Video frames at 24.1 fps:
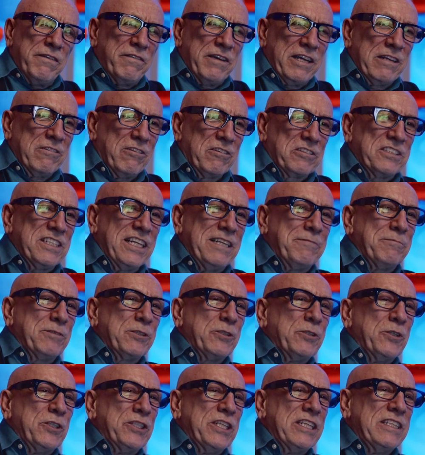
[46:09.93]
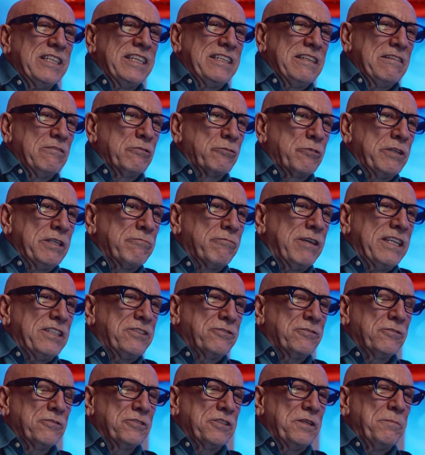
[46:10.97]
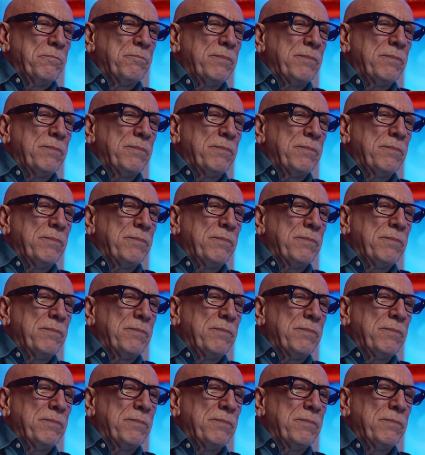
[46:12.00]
very long time ago in a little Greek restaurant in